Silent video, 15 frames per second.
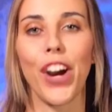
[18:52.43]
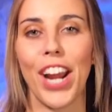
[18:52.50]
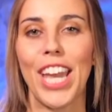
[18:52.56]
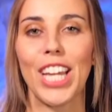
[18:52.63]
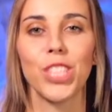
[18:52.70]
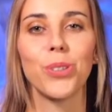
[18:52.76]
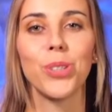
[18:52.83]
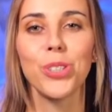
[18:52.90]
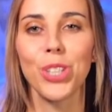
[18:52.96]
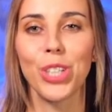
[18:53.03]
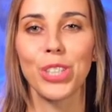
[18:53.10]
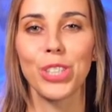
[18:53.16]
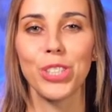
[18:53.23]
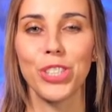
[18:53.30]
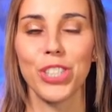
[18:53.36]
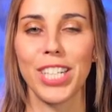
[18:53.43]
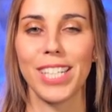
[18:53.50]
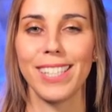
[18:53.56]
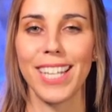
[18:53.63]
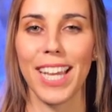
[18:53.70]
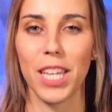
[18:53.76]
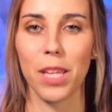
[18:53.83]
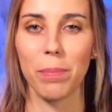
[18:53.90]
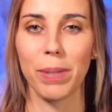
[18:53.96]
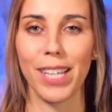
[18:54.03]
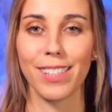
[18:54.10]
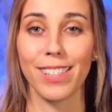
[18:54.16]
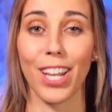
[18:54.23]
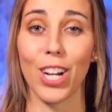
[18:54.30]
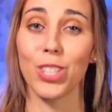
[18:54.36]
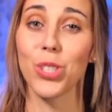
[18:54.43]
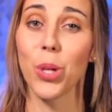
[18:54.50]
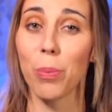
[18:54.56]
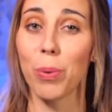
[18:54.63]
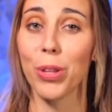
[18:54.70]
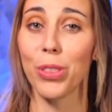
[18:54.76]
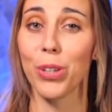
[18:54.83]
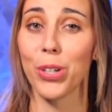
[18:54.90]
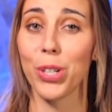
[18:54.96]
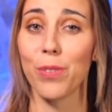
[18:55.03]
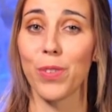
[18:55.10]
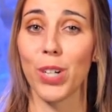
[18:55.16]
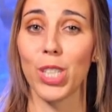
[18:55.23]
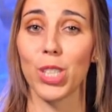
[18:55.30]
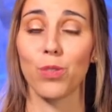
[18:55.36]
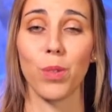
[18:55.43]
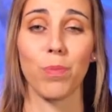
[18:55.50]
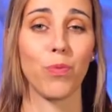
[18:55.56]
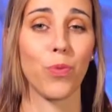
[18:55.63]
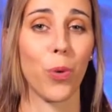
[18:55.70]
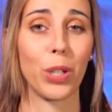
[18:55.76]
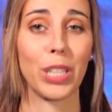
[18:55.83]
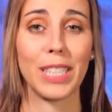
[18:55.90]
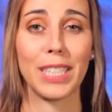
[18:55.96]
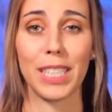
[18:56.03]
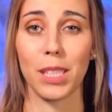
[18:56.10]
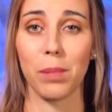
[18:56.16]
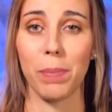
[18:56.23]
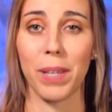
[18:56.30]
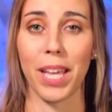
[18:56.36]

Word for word: Our annual trunk or treat is taking place on October 31st from 4 to 6